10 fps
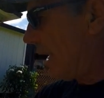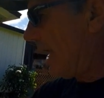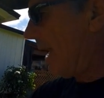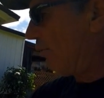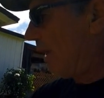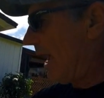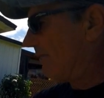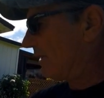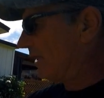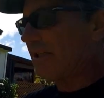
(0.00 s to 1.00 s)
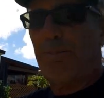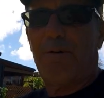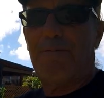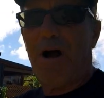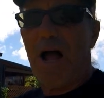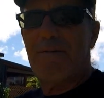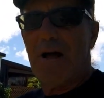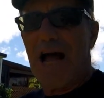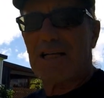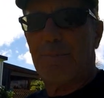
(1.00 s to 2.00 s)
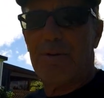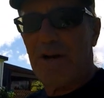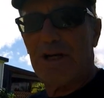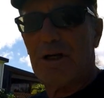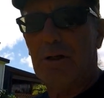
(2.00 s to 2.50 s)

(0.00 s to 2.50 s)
will have a 6.5 aspect ratio,